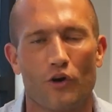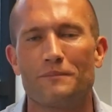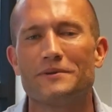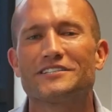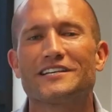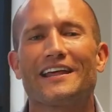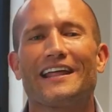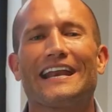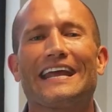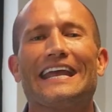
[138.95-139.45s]
Let me
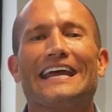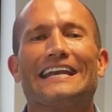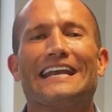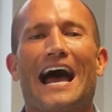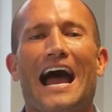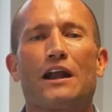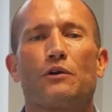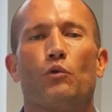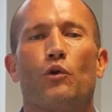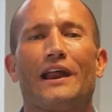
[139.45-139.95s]
say that again
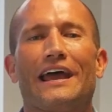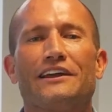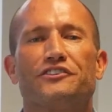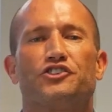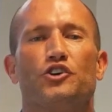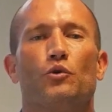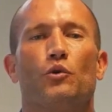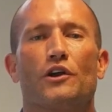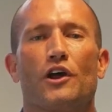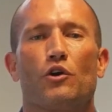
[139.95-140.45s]

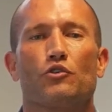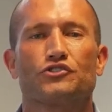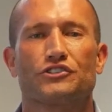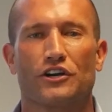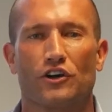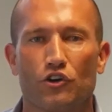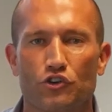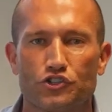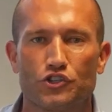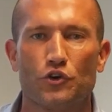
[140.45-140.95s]
918 210
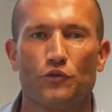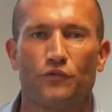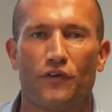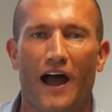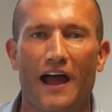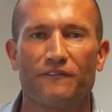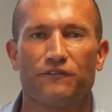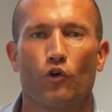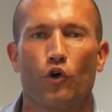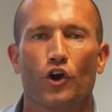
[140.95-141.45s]

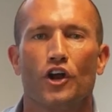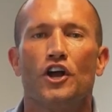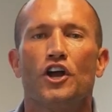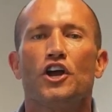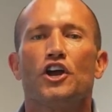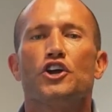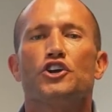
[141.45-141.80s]
0254.